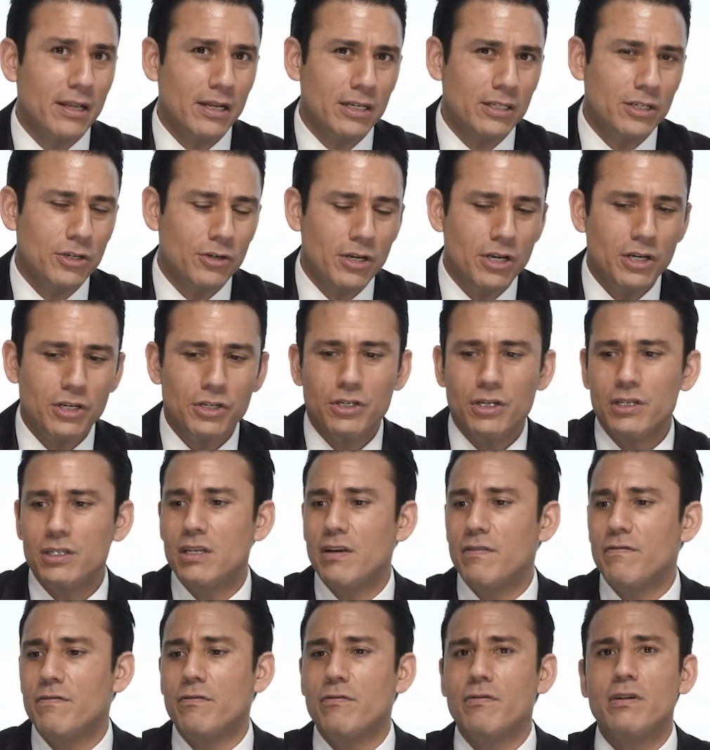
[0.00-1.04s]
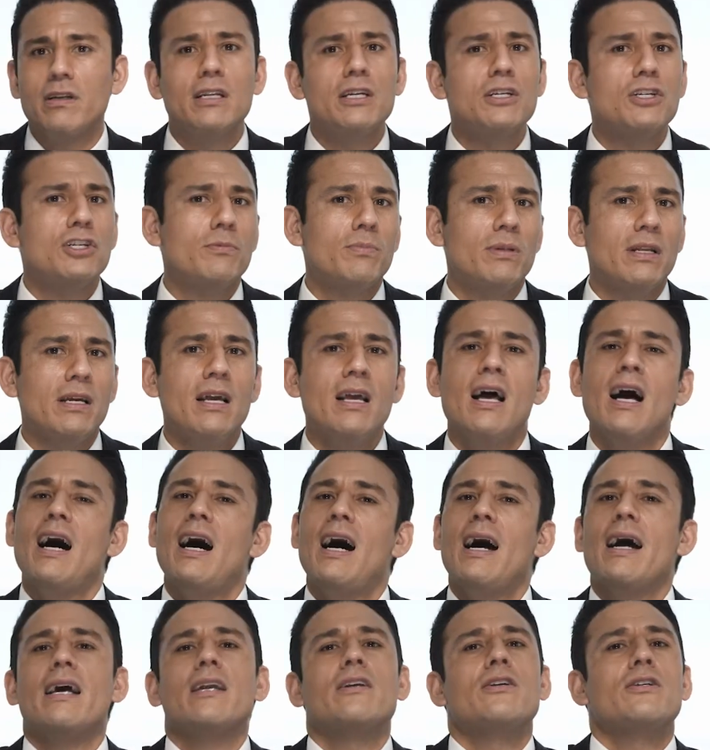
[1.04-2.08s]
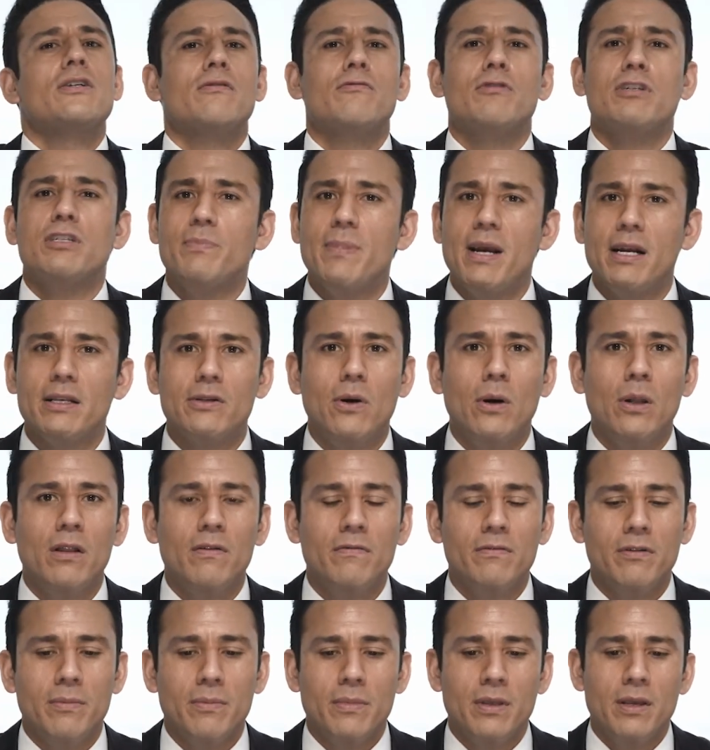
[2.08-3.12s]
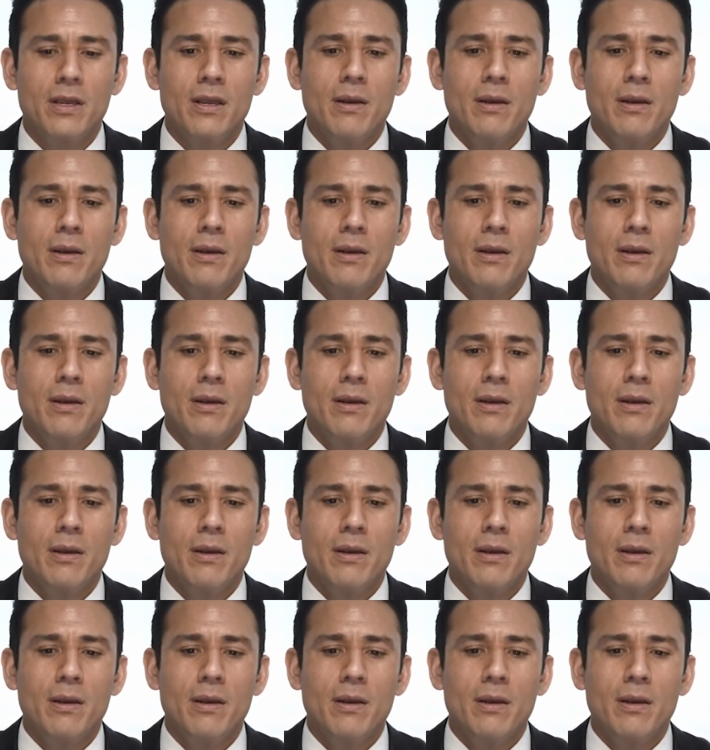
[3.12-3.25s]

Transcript: traditions, different religious. I respect all of them.